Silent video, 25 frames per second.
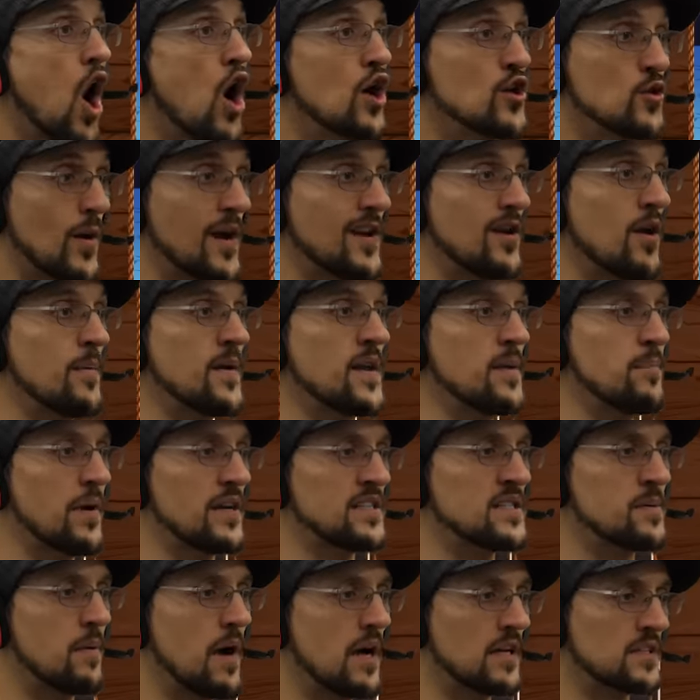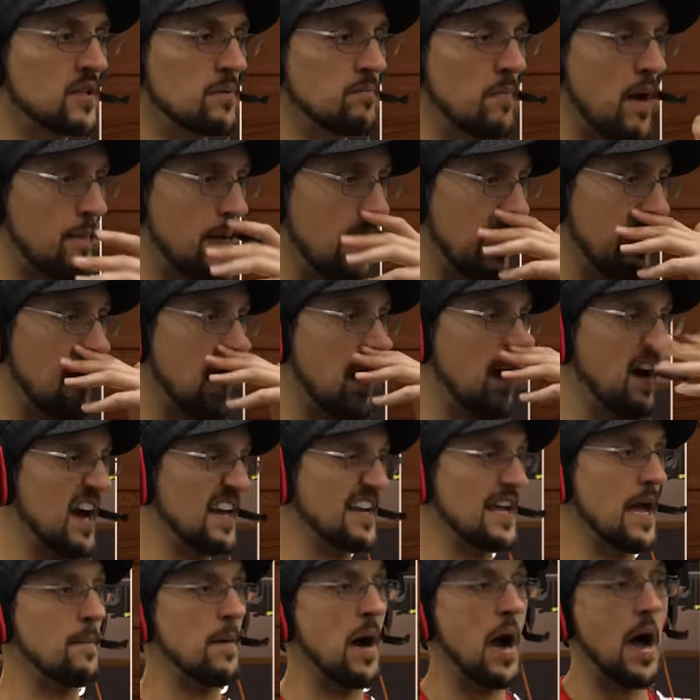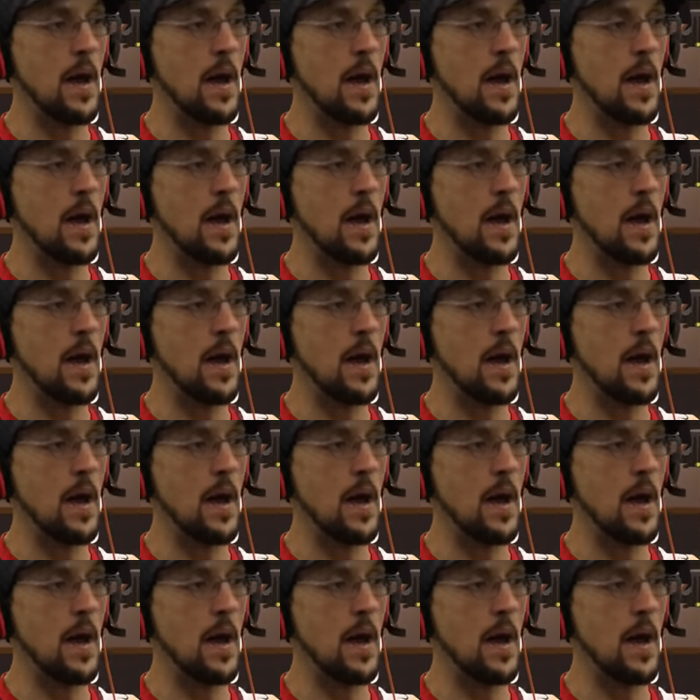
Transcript: Oh, you waiting on me to press the box? My bad. Yeah, I'm going to